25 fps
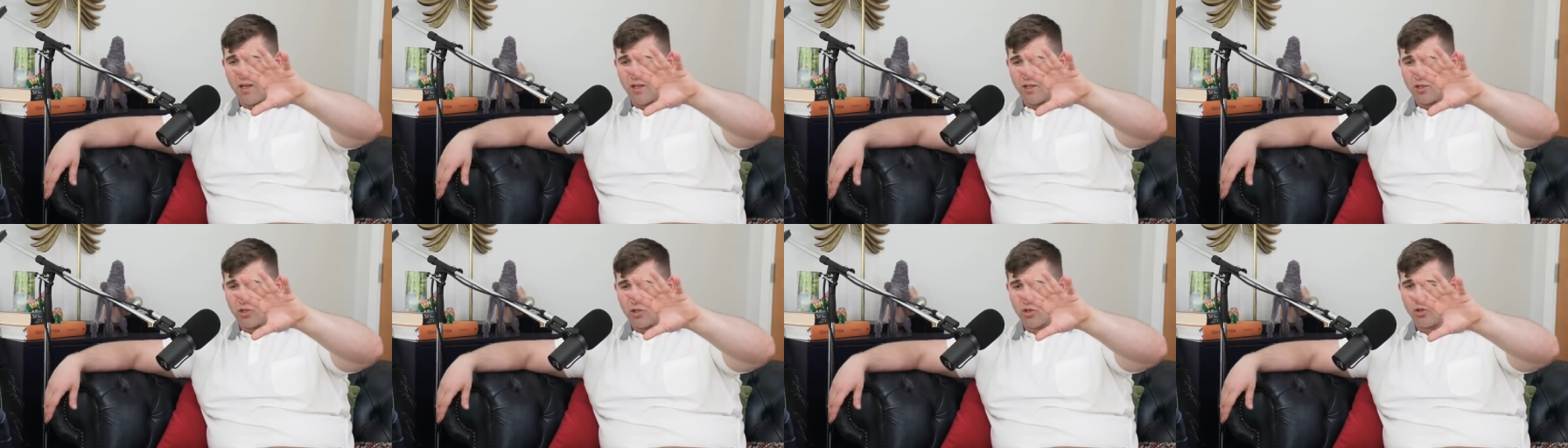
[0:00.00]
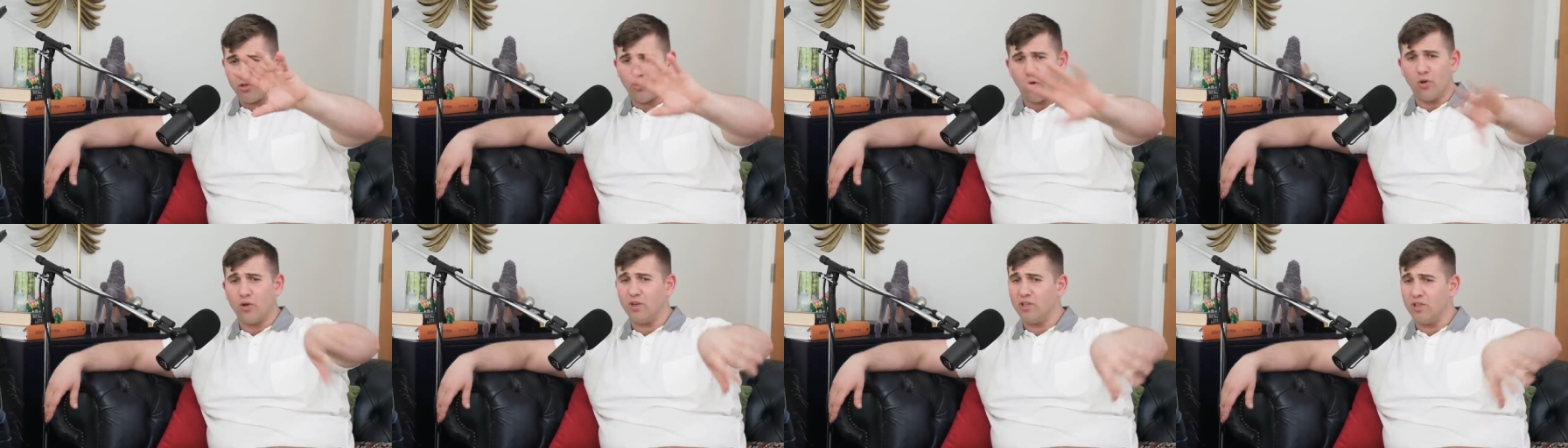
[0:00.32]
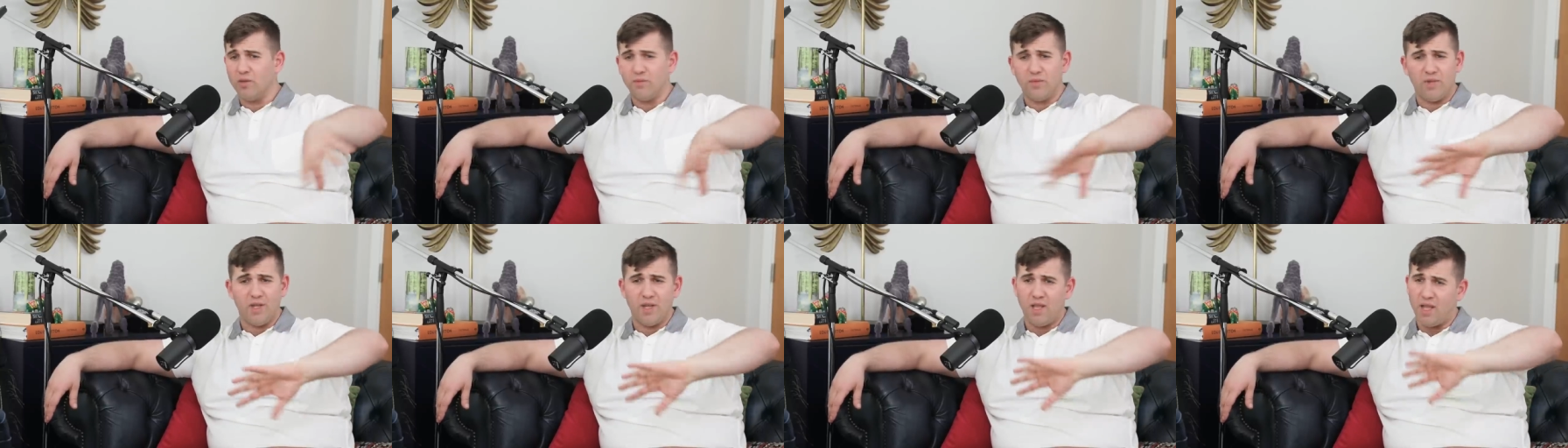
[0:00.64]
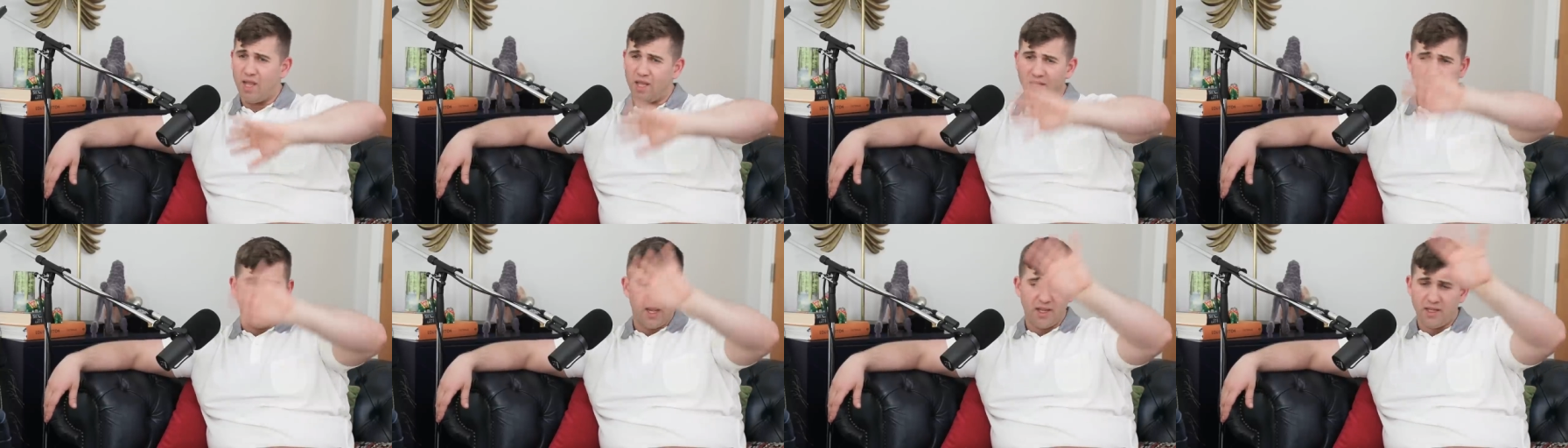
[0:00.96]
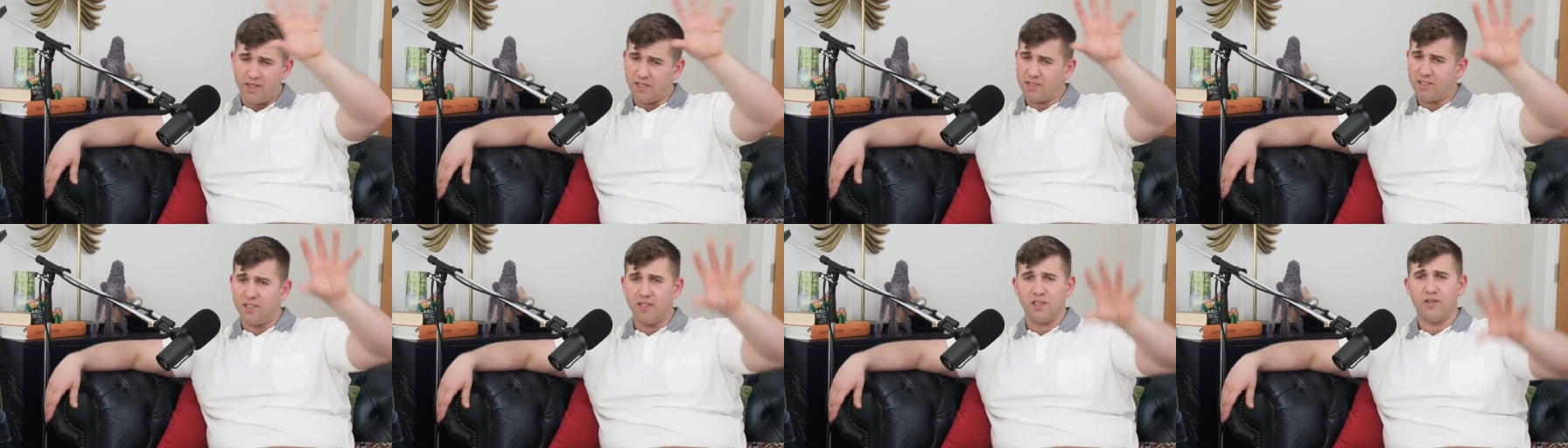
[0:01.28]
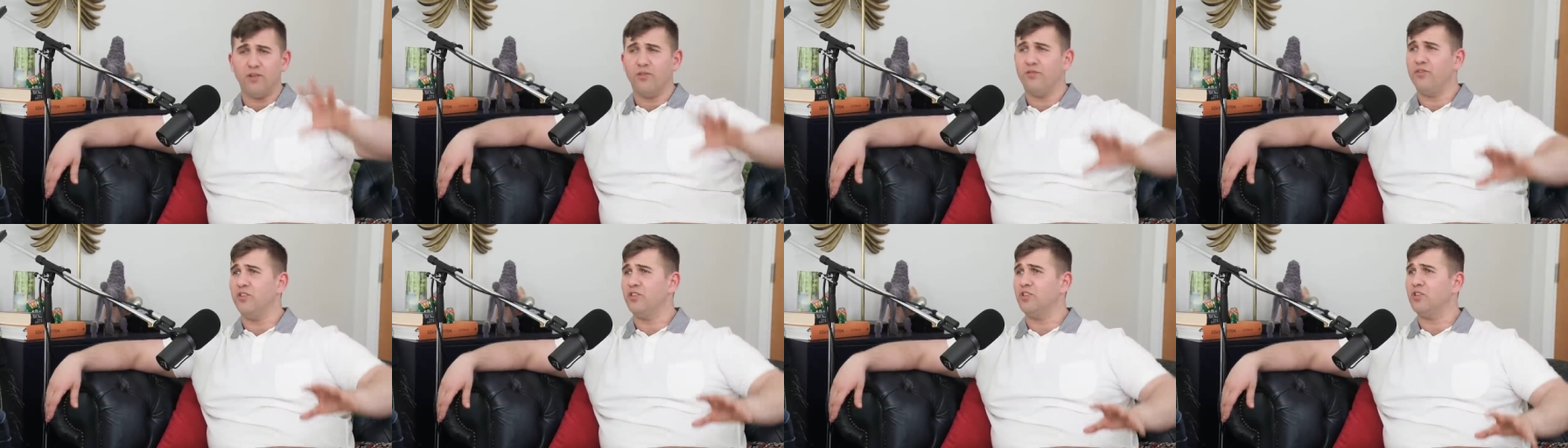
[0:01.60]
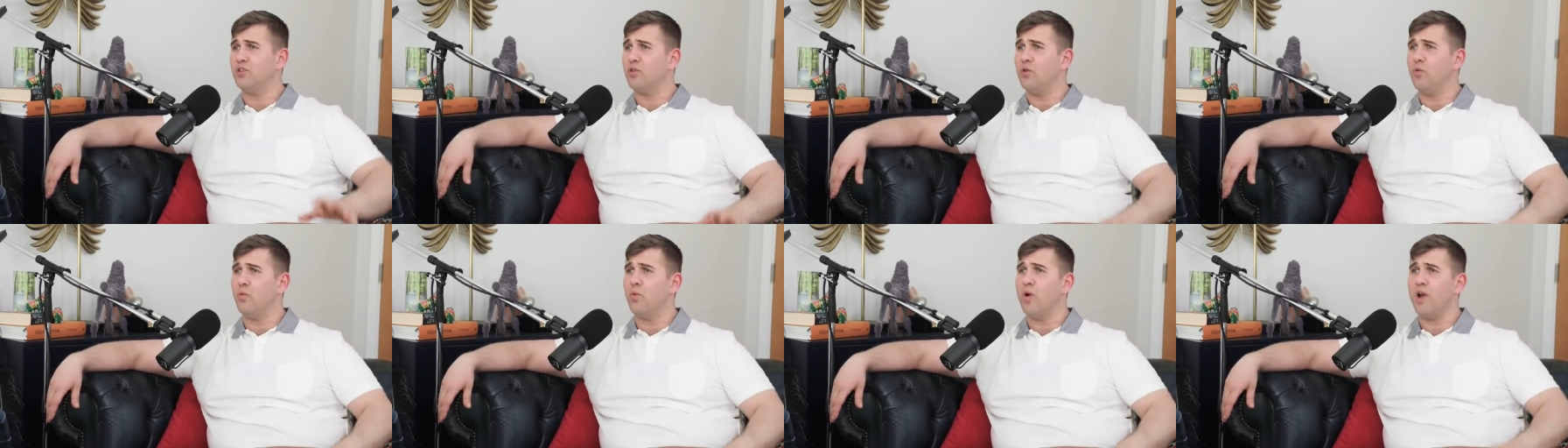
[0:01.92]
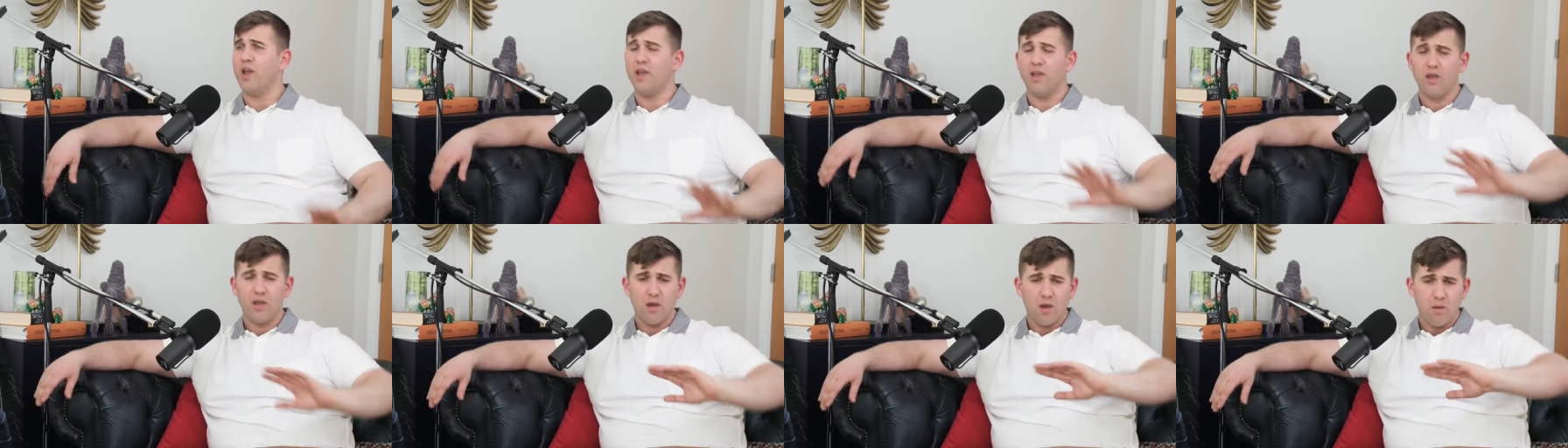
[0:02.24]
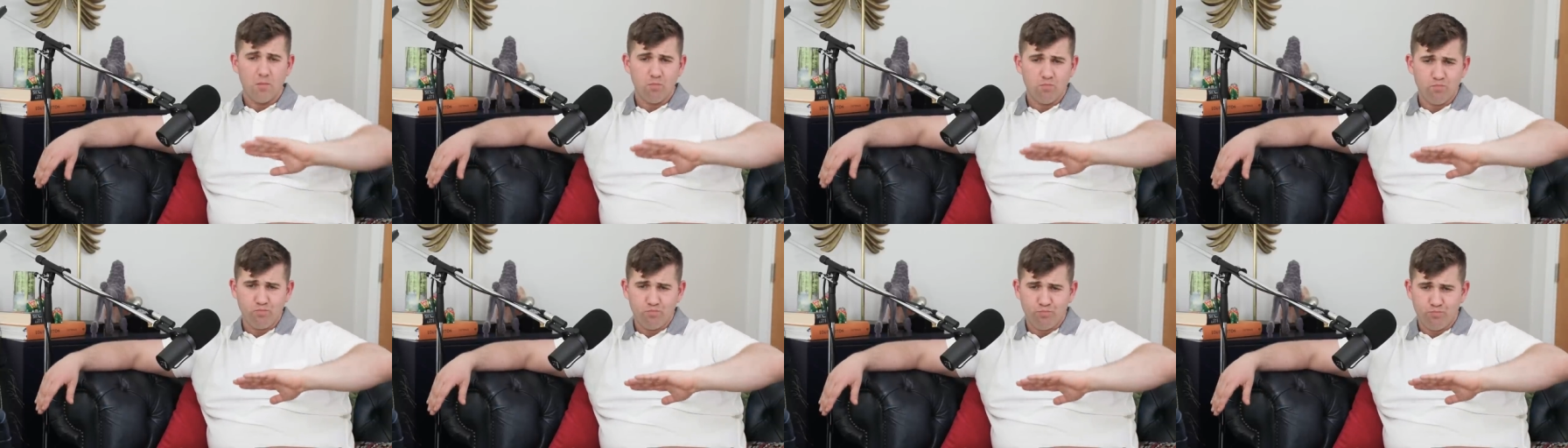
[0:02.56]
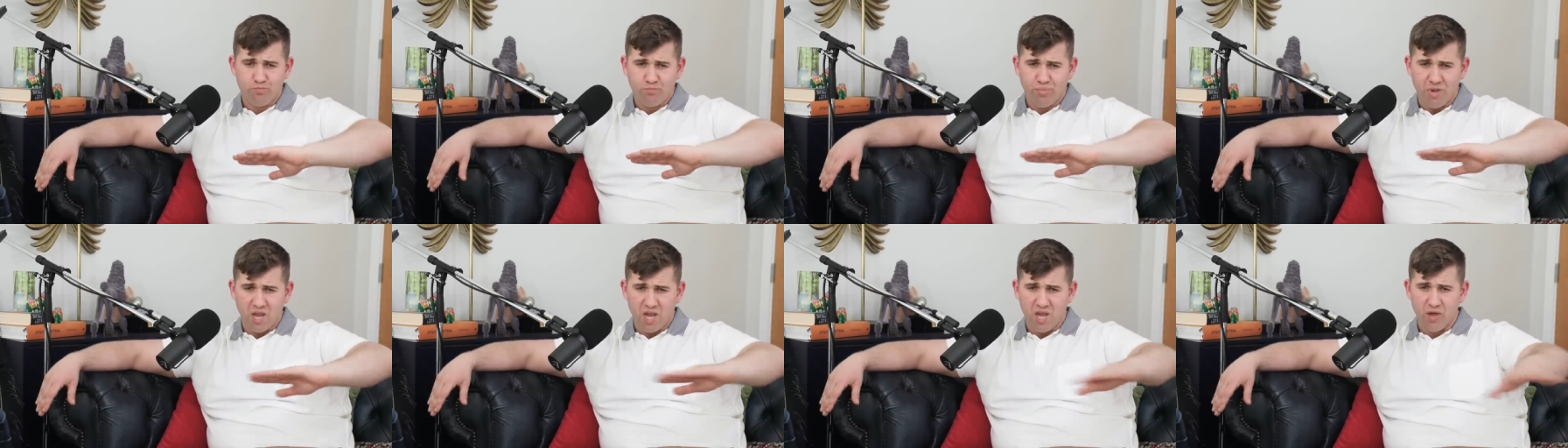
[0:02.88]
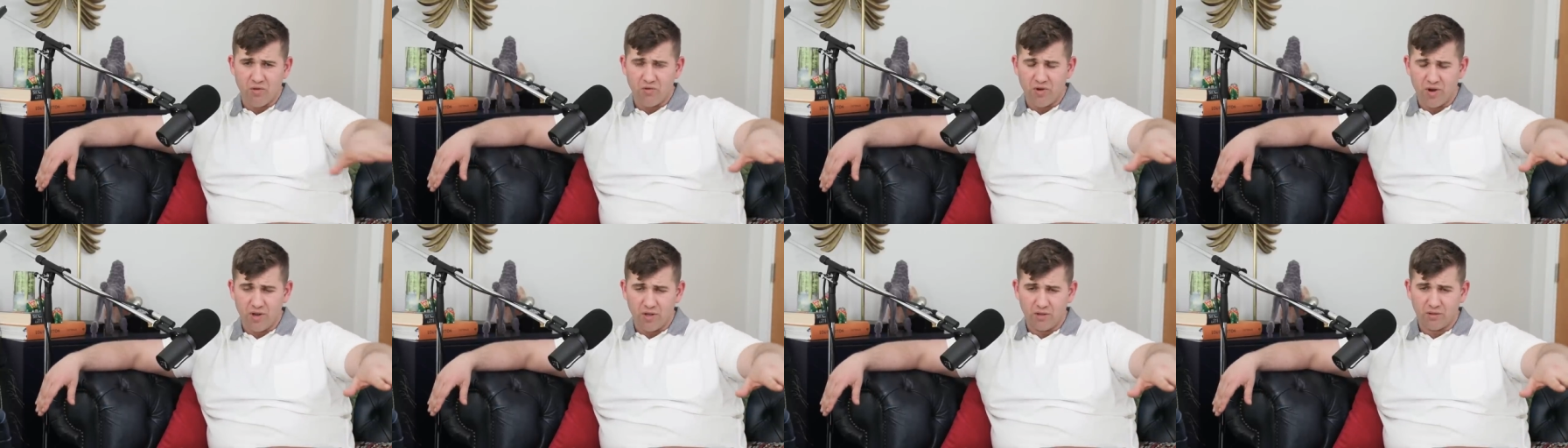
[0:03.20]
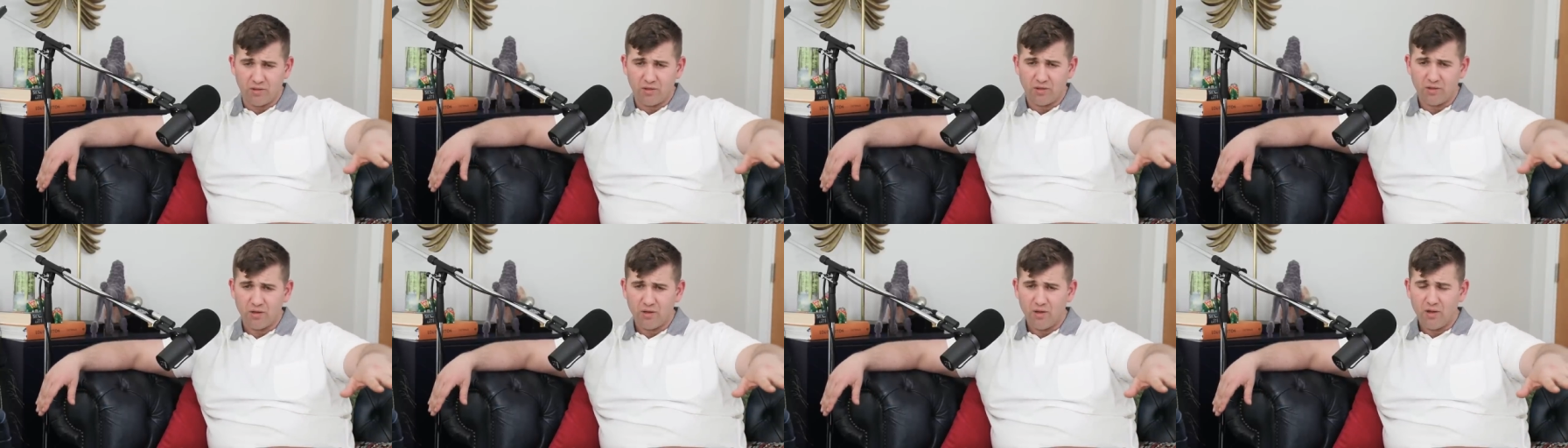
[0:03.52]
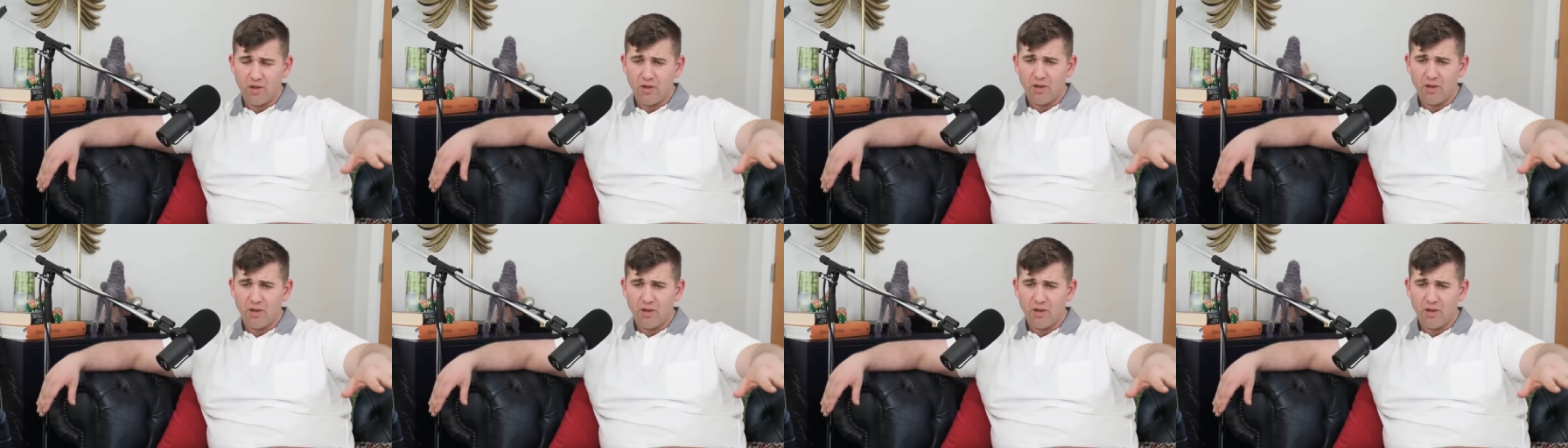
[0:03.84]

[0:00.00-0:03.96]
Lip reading: is stronger than me in any single physical way, period.